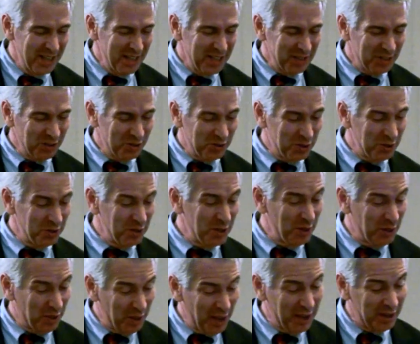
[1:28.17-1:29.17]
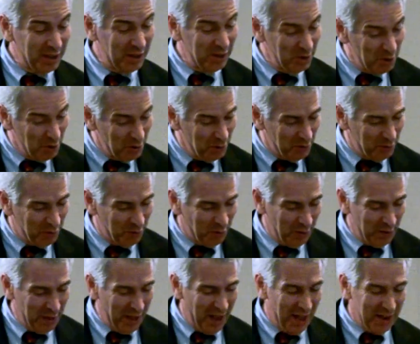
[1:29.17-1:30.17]
So Julian, thank you for
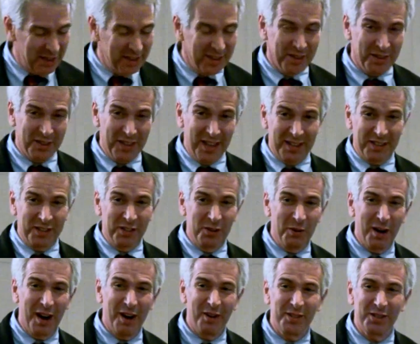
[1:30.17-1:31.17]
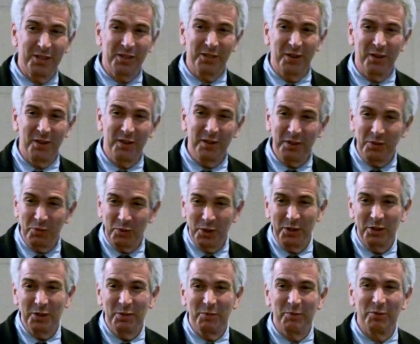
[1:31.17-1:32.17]
that, and thank you, Aaron Stern and
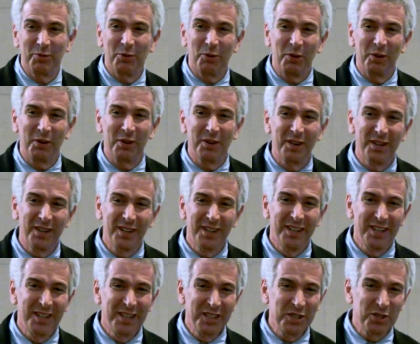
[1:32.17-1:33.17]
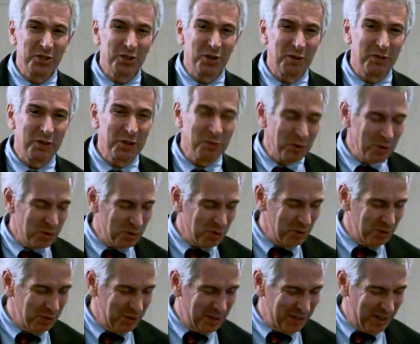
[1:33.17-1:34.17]
Wyndham, for serving with
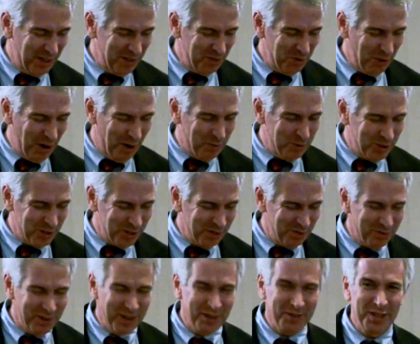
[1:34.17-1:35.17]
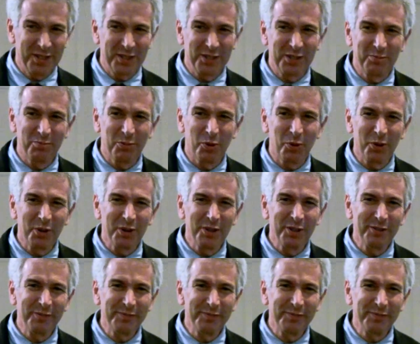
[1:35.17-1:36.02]
Julian on the Robertson Foundation board.